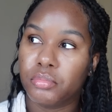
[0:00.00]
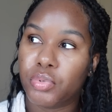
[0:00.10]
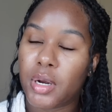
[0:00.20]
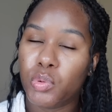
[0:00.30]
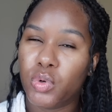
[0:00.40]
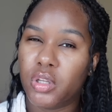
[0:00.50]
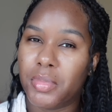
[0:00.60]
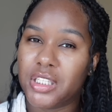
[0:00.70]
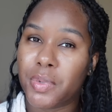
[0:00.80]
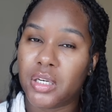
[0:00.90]
Probably one of the
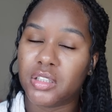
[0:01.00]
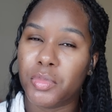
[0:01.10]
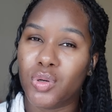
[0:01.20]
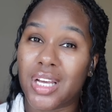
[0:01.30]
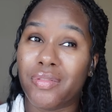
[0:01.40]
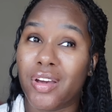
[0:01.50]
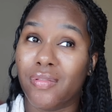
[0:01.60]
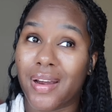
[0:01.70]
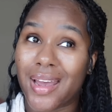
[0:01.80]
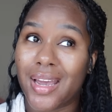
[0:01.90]
best pasta meals I've
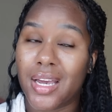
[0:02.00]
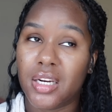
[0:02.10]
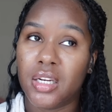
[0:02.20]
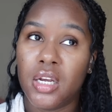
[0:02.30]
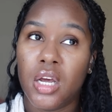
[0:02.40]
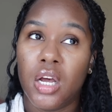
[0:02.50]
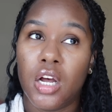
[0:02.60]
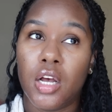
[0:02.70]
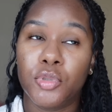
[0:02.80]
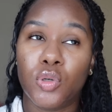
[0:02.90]
ever had.
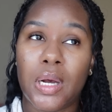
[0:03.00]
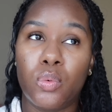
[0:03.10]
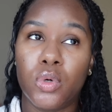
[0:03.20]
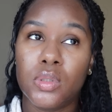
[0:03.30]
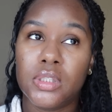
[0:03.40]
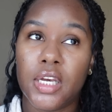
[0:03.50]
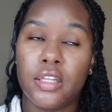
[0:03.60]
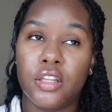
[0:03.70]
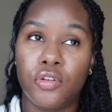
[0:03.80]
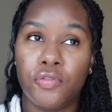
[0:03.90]
Um, so I will say
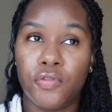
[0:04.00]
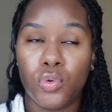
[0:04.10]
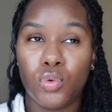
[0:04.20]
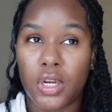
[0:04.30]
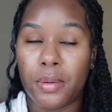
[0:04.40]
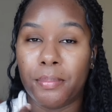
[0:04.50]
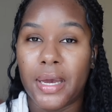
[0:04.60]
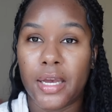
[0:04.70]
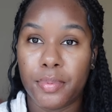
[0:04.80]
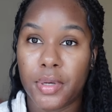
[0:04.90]
that the food, in
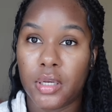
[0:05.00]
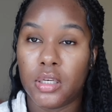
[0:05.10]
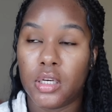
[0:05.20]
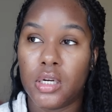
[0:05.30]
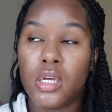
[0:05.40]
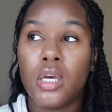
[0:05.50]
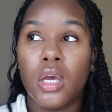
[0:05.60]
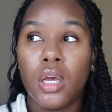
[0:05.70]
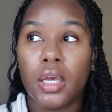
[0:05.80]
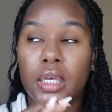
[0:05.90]
my opinion,
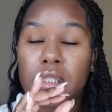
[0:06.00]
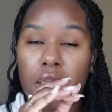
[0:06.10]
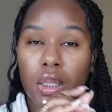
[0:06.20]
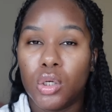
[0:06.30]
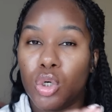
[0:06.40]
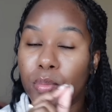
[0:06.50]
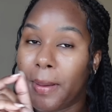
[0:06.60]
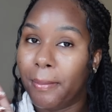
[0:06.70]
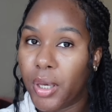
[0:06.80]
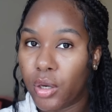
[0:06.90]
is a little
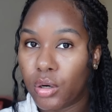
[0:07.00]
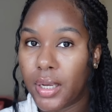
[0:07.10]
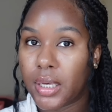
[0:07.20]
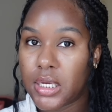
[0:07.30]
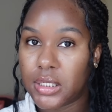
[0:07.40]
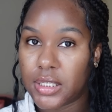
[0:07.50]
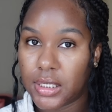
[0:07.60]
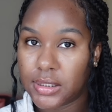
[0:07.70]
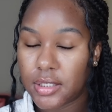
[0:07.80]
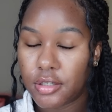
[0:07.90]
bit better at
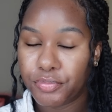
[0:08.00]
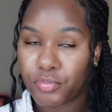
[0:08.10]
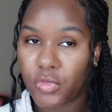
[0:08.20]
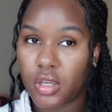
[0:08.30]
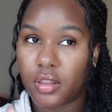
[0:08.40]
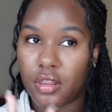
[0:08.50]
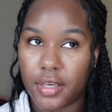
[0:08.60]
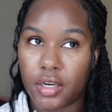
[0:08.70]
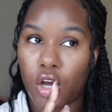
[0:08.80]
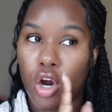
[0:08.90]
Contessa
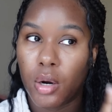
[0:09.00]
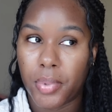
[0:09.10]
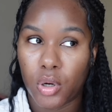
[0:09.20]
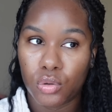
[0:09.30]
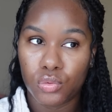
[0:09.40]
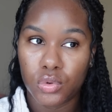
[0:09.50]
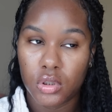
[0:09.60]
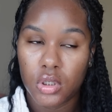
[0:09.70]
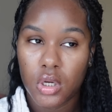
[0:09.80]
than Carbone.